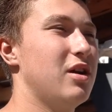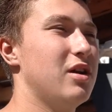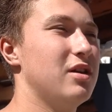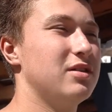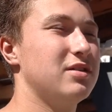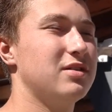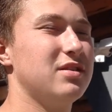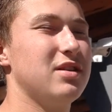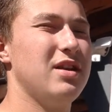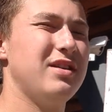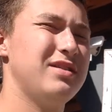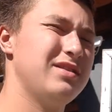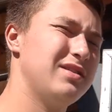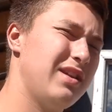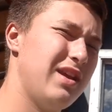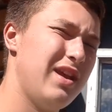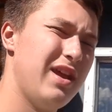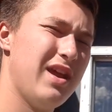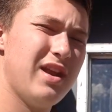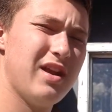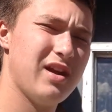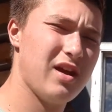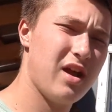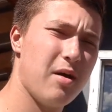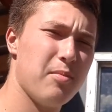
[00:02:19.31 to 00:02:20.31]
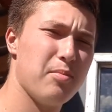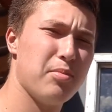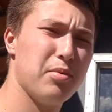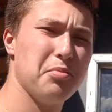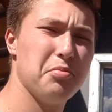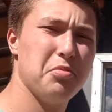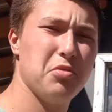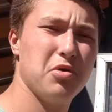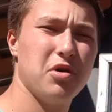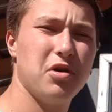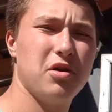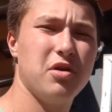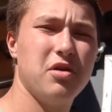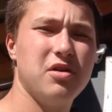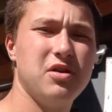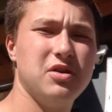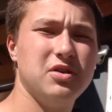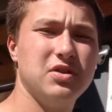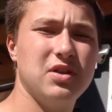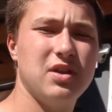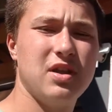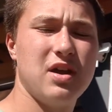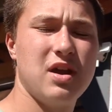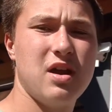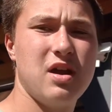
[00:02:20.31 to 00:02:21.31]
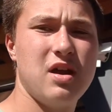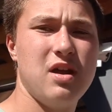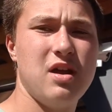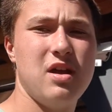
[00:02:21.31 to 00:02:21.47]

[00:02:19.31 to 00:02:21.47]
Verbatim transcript: it's nice to get it a couple more degrees in there.